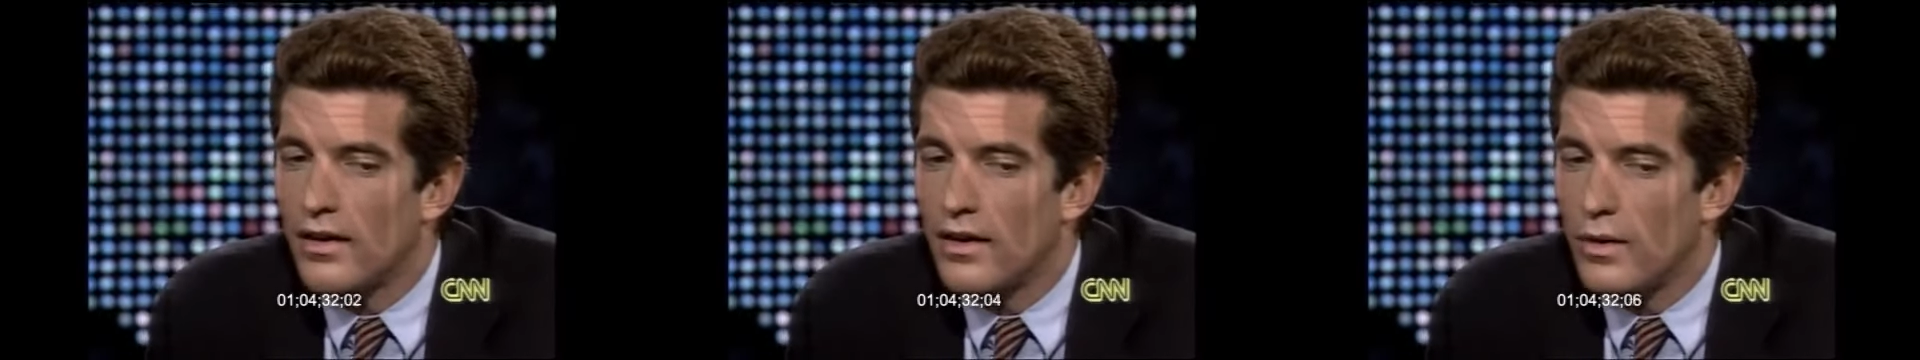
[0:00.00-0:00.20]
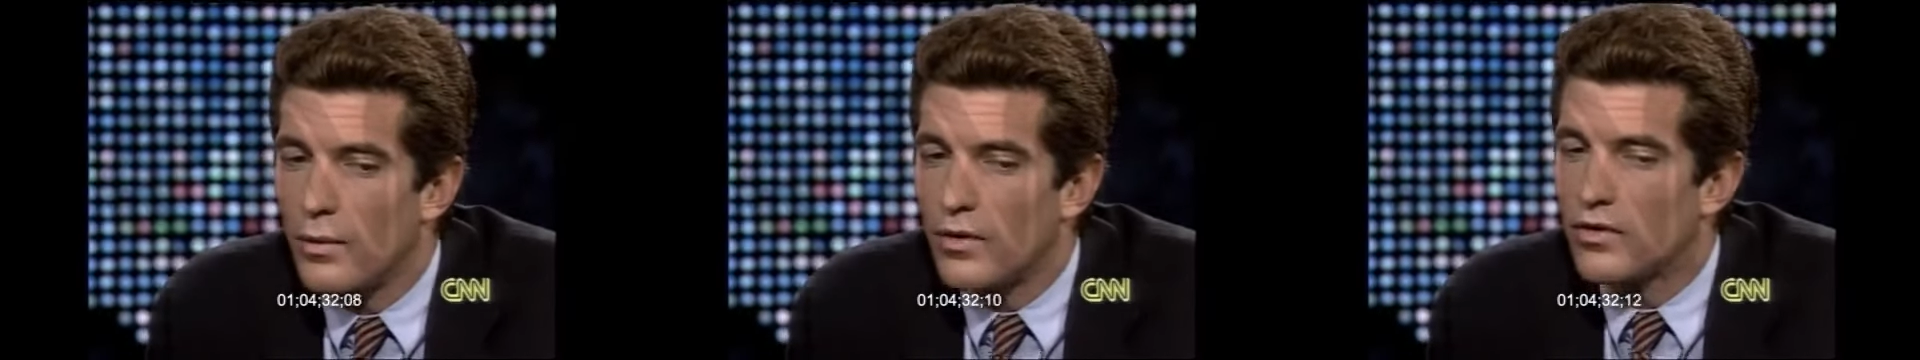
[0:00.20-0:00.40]

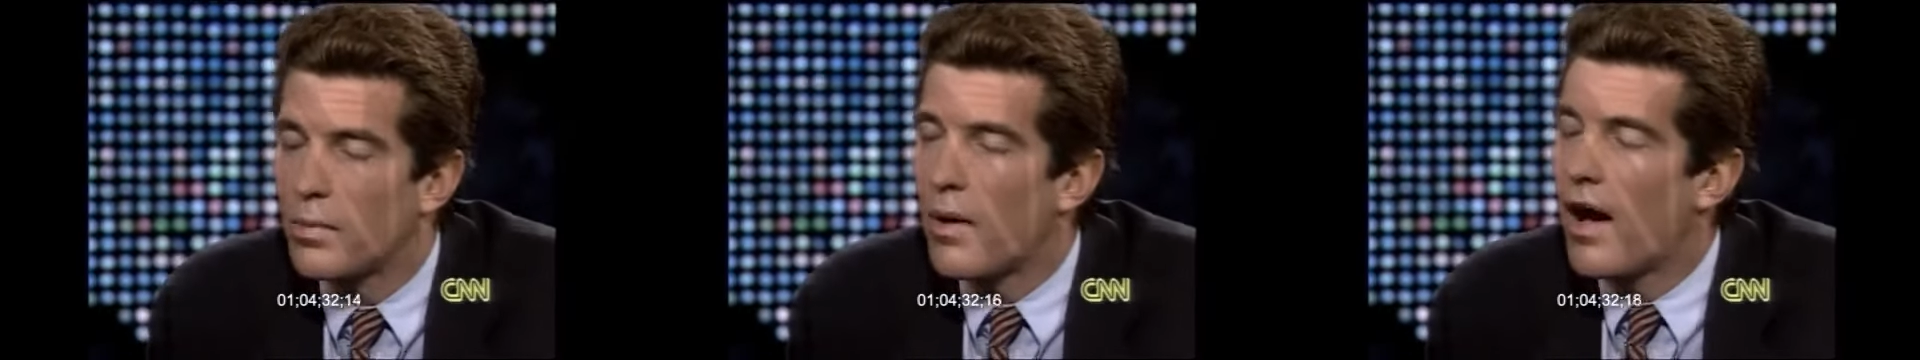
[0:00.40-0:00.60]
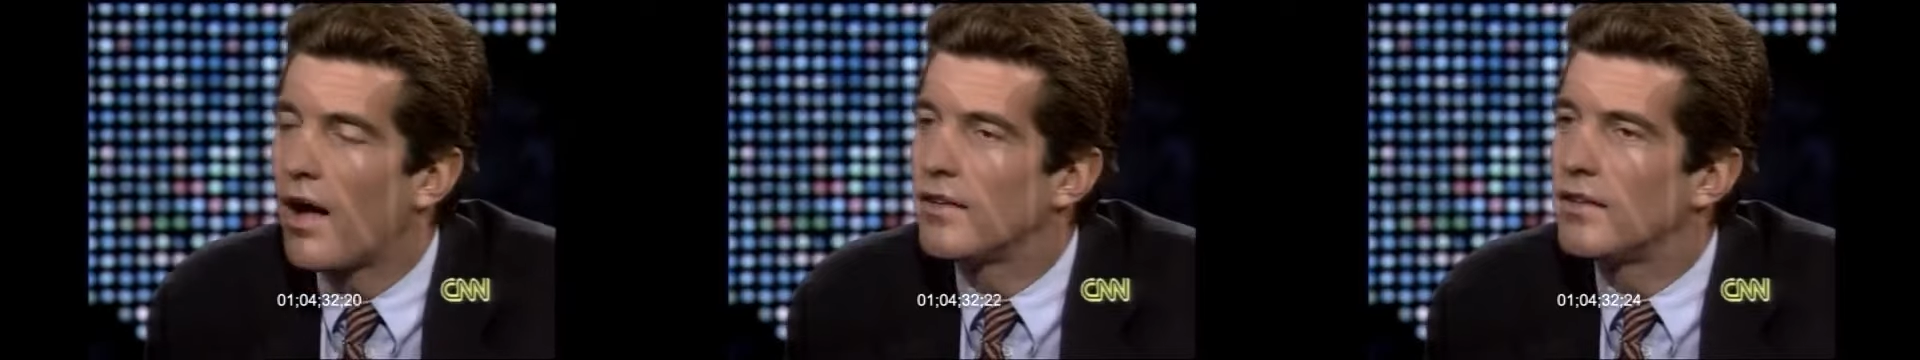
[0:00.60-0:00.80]

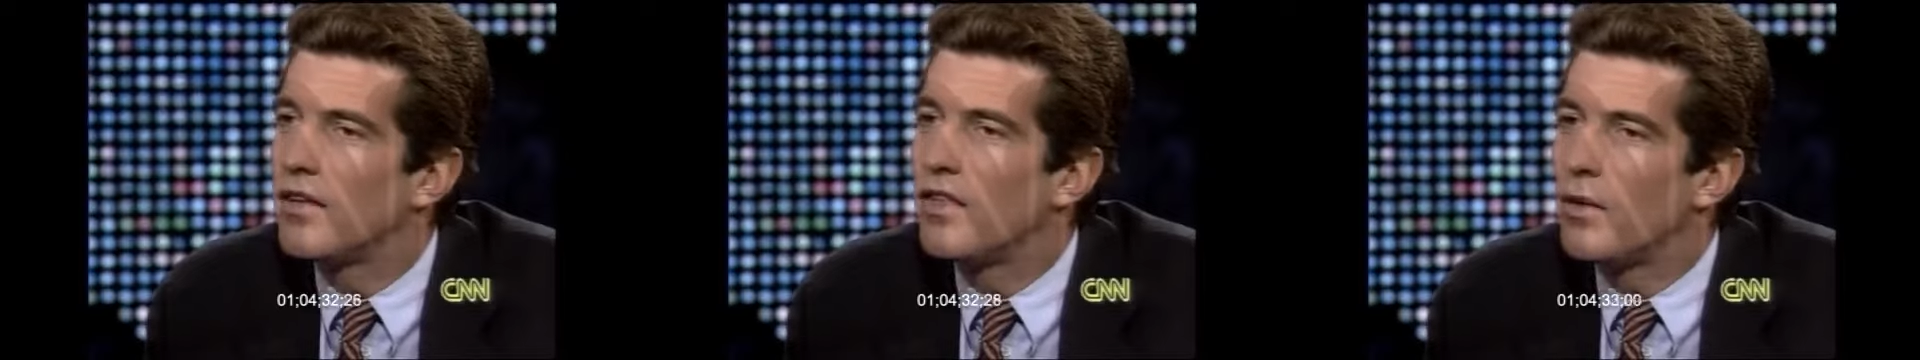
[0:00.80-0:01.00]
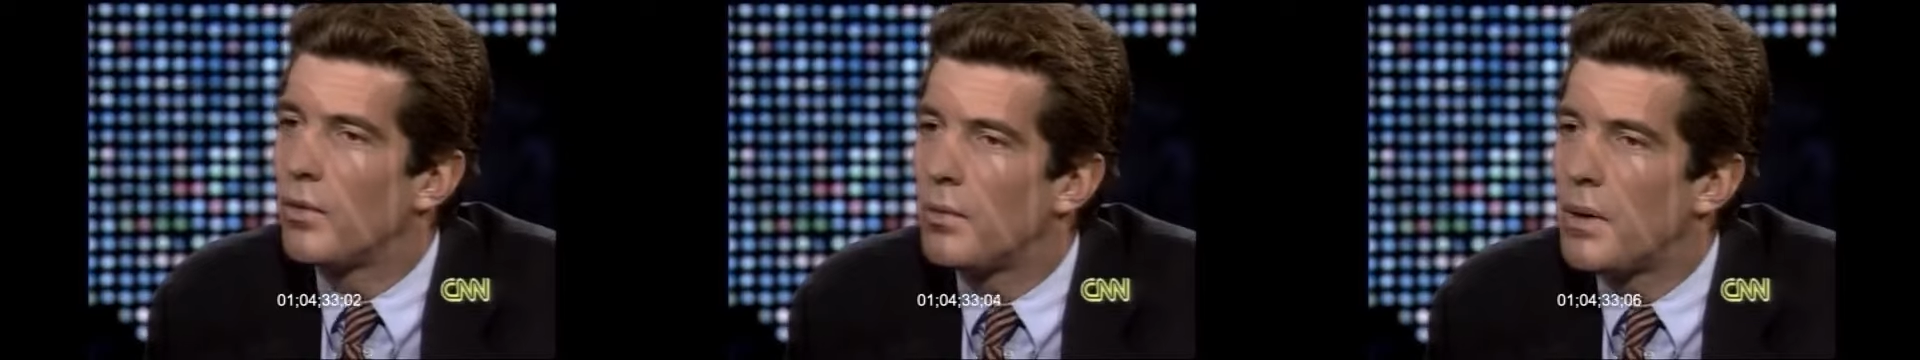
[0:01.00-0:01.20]
response, I
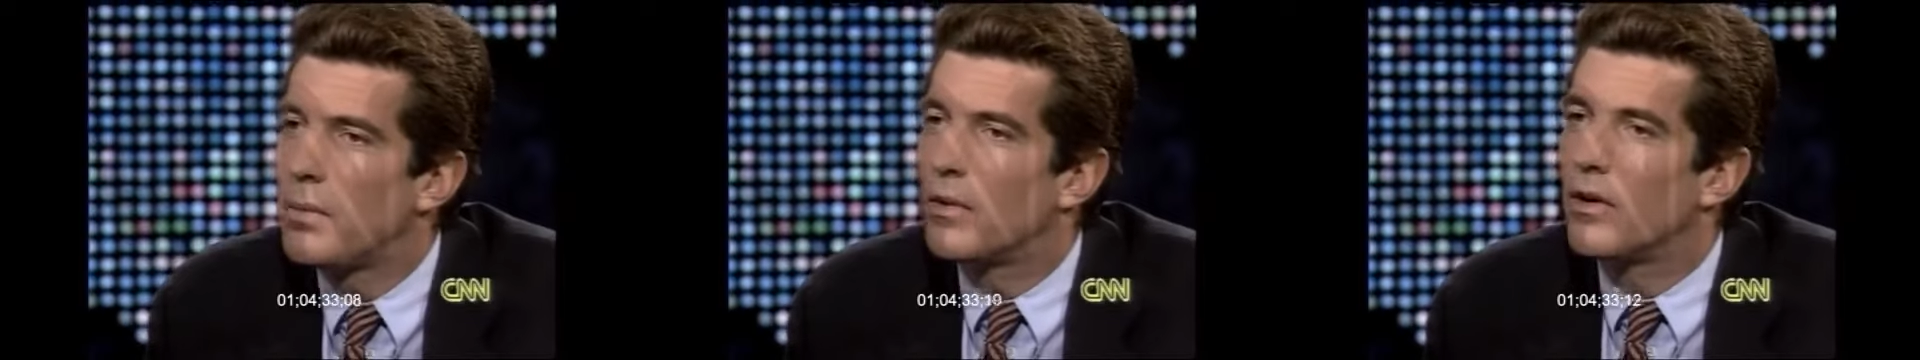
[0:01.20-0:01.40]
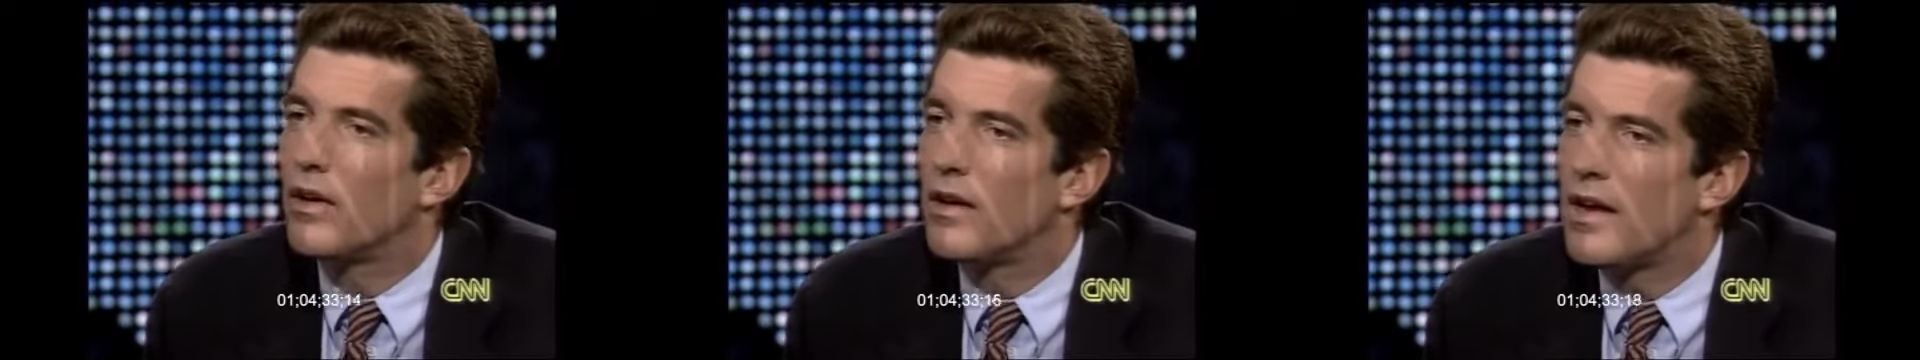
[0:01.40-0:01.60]
think, when
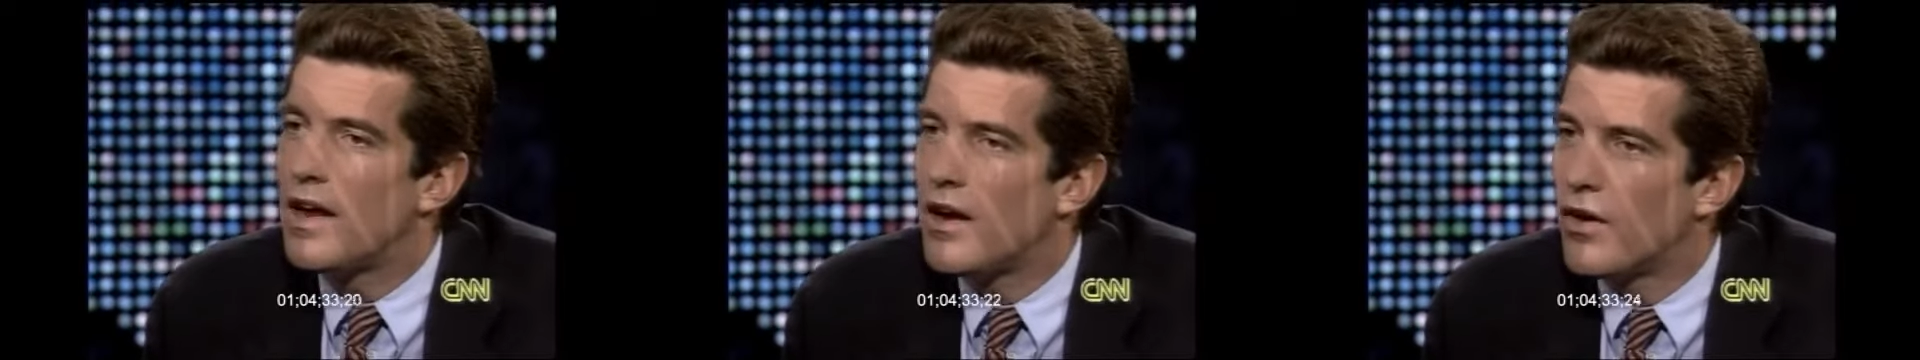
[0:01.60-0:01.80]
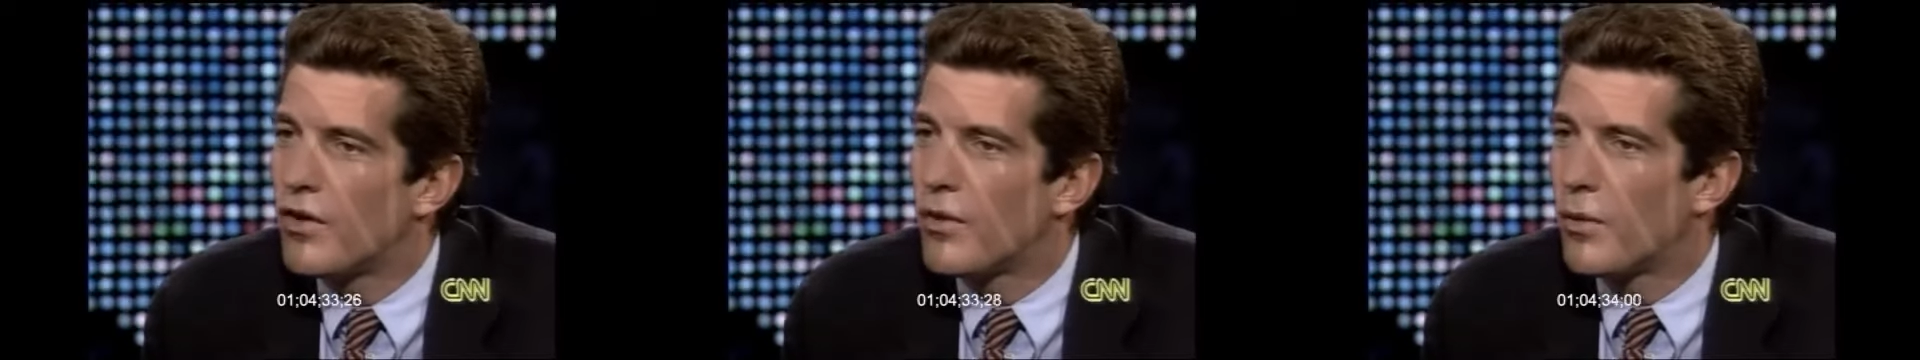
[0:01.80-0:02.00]
people
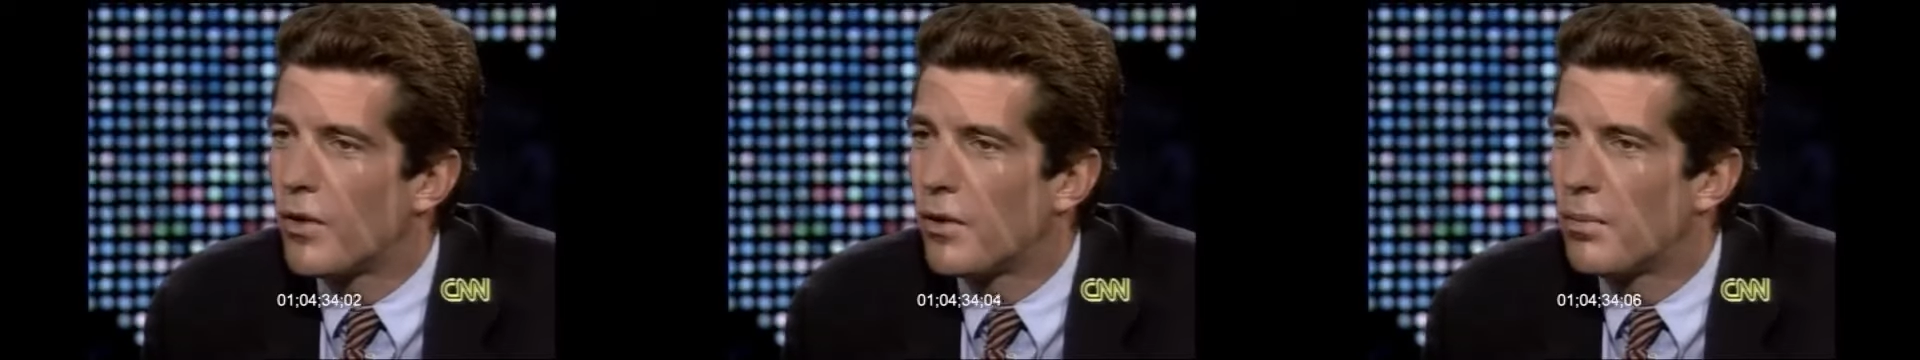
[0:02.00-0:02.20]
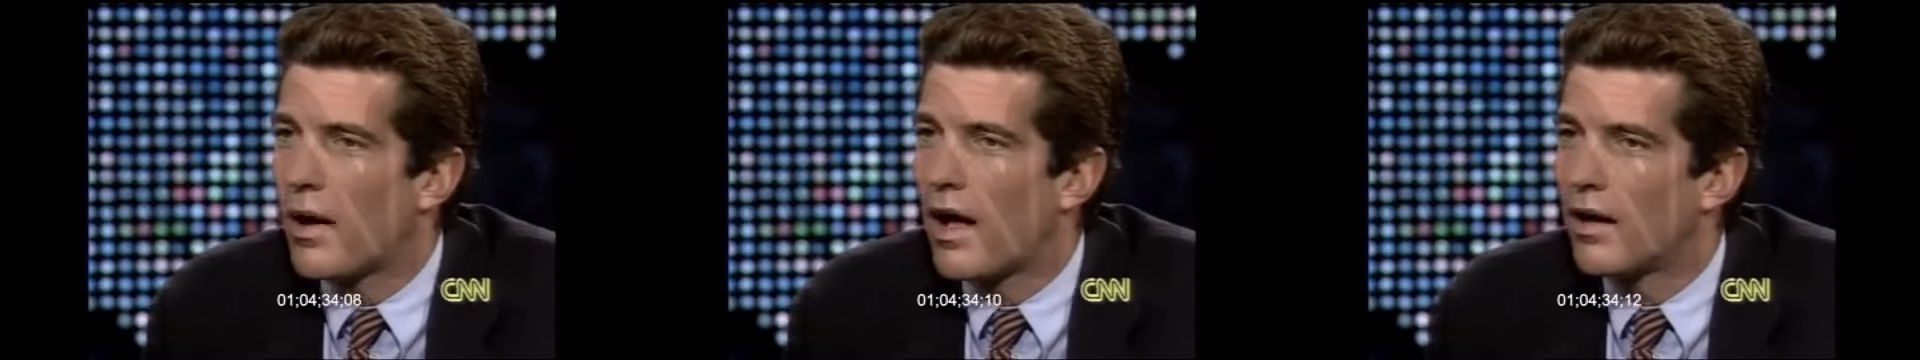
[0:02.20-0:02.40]
hear the
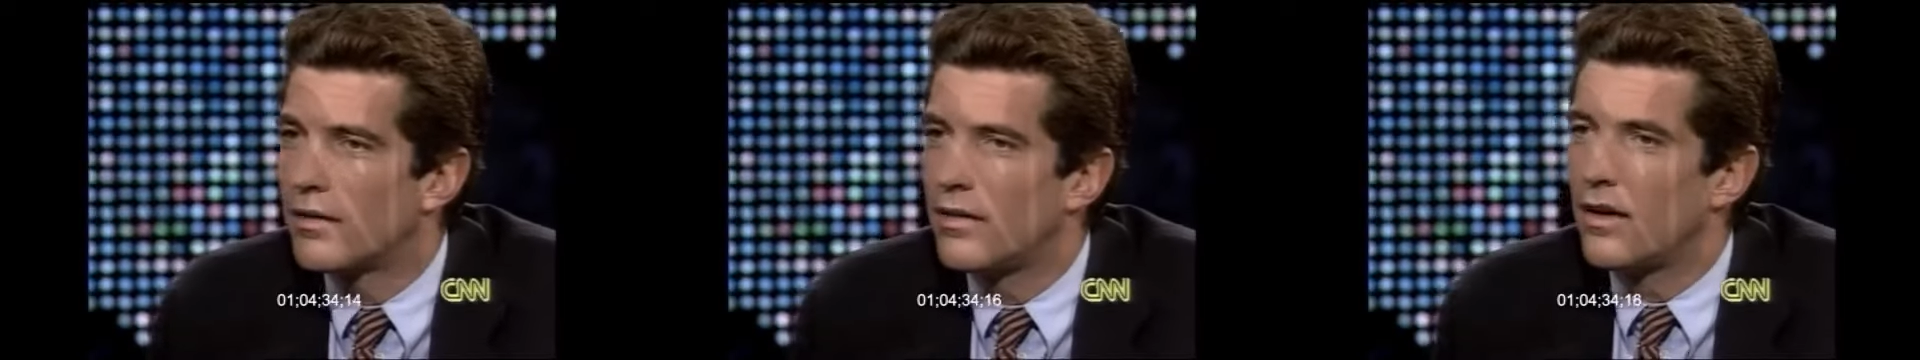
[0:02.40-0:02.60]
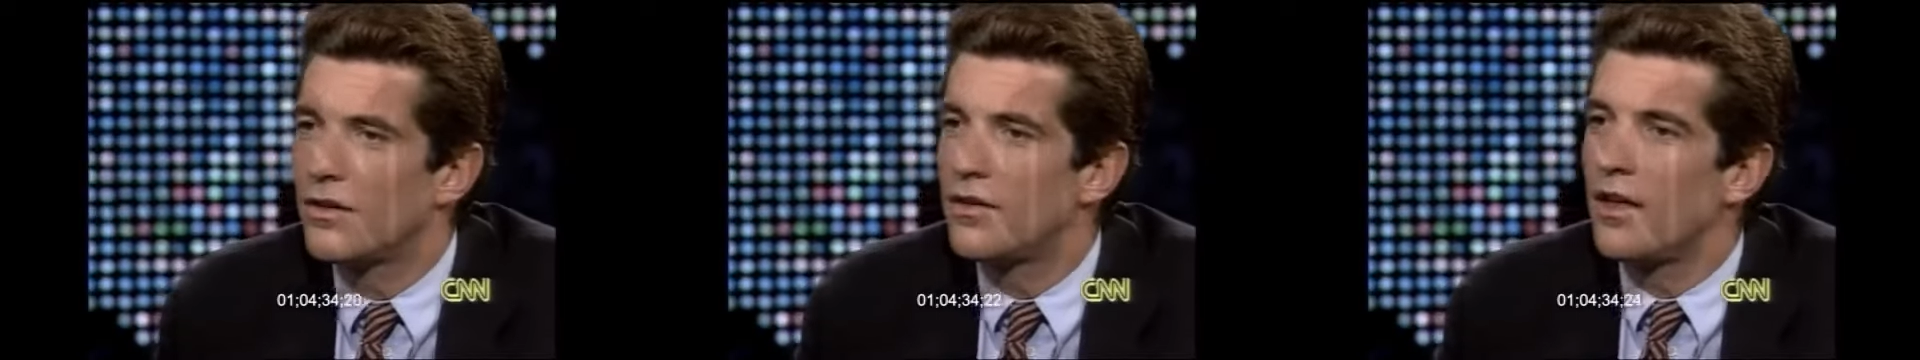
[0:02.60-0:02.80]
word politics.